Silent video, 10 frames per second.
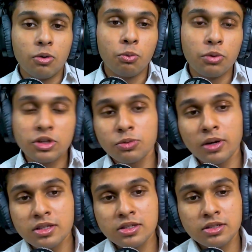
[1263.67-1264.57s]
Which
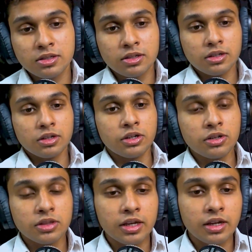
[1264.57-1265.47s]
ones do
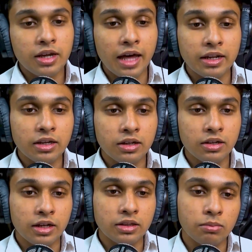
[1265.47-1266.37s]
you think carry
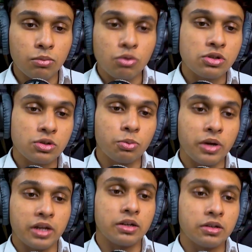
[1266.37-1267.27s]
like the most
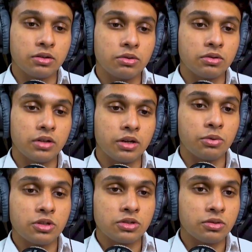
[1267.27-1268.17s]
weight? Like
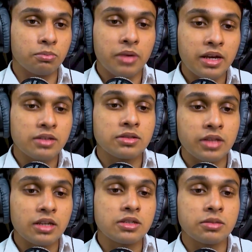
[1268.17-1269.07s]
which makes
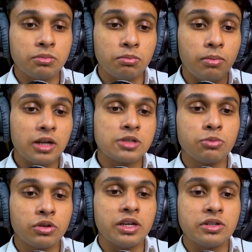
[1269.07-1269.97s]
things much
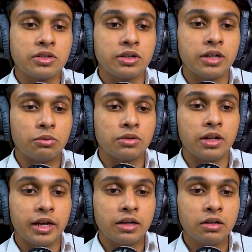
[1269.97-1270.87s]
more easier down the
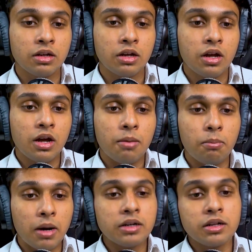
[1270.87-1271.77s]
line?
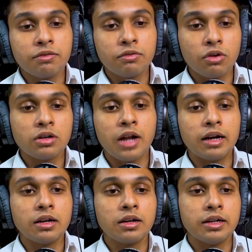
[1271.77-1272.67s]
But if not
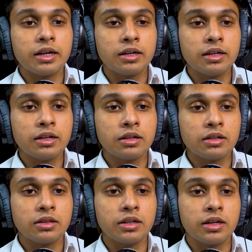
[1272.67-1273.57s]
handled correctly,
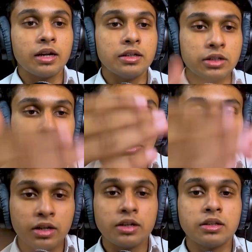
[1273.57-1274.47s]
they can
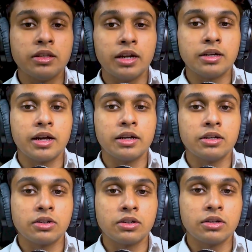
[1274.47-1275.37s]
deteriorate the
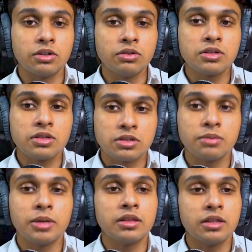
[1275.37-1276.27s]
entire,
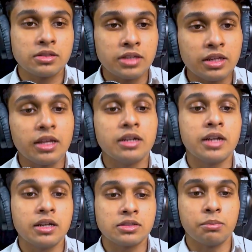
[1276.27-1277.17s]
system and they sink the
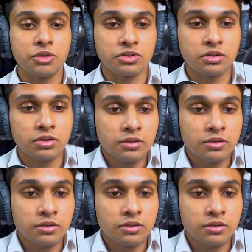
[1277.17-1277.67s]
entire submission.